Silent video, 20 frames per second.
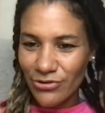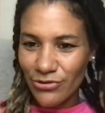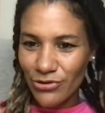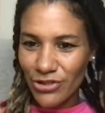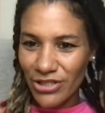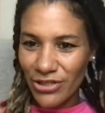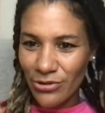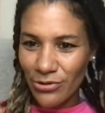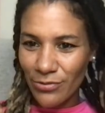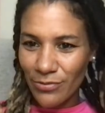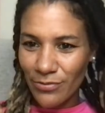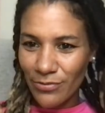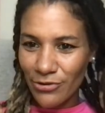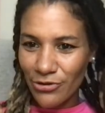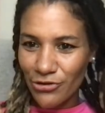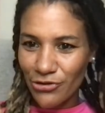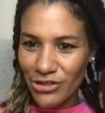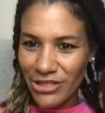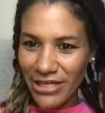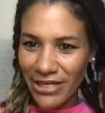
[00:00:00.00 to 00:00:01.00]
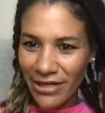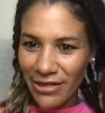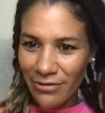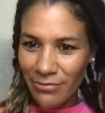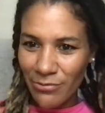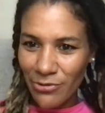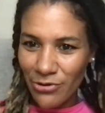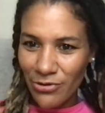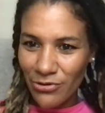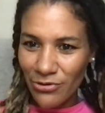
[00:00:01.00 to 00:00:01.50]
Guillaume,
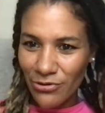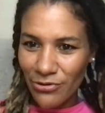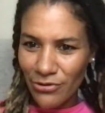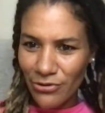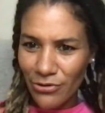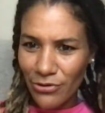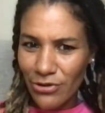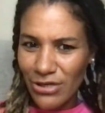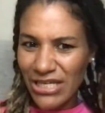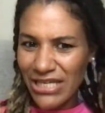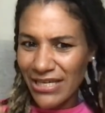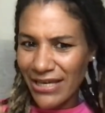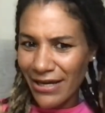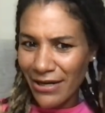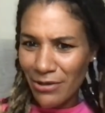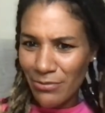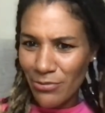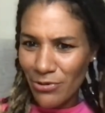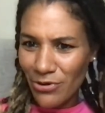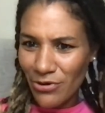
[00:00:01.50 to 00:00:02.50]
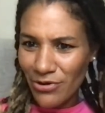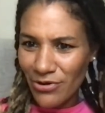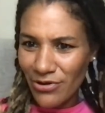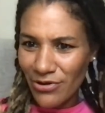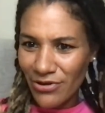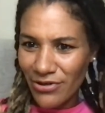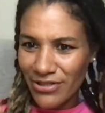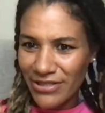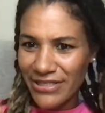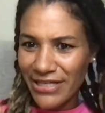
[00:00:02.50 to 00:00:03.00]
Guillermo, Guillermo,
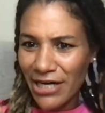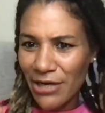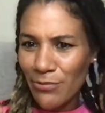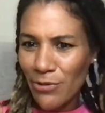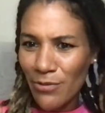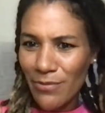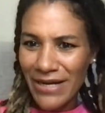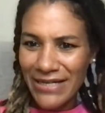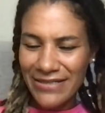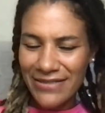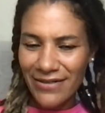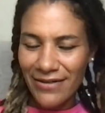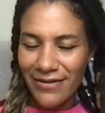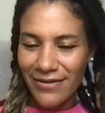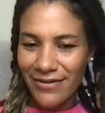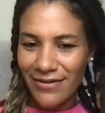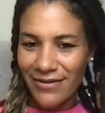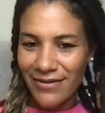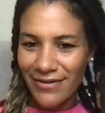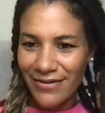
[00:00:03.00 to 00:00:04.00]
Guillermo Mata.